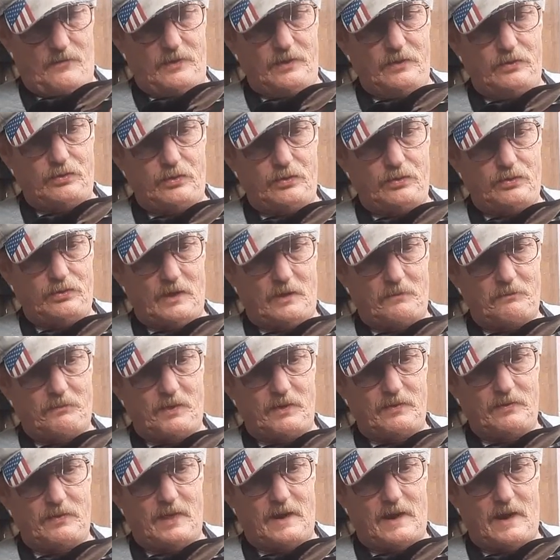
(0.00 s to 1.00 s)
this is
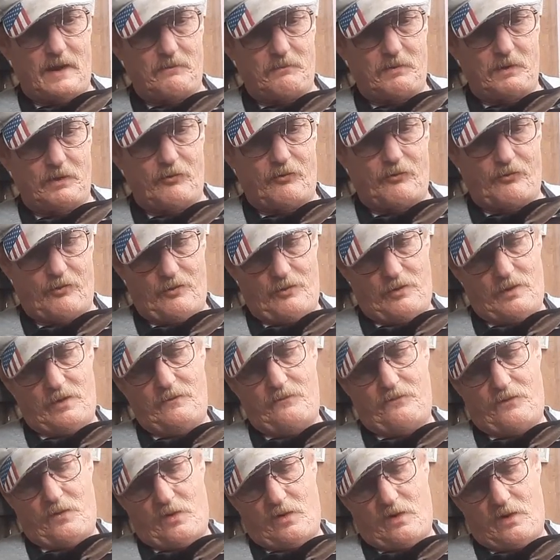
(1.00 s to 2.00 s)
something that I've been shooting
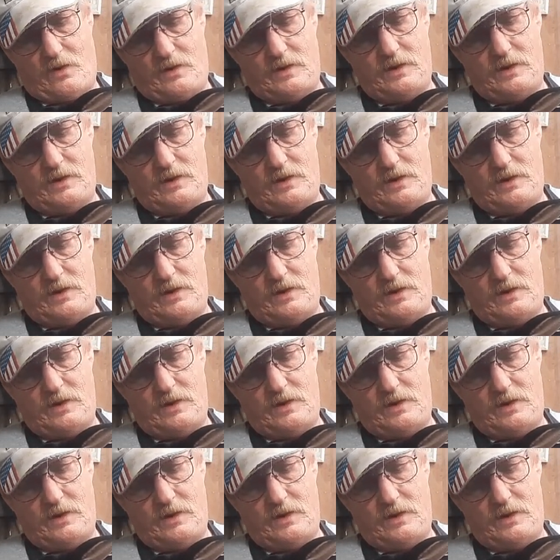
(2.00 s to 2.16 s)
for,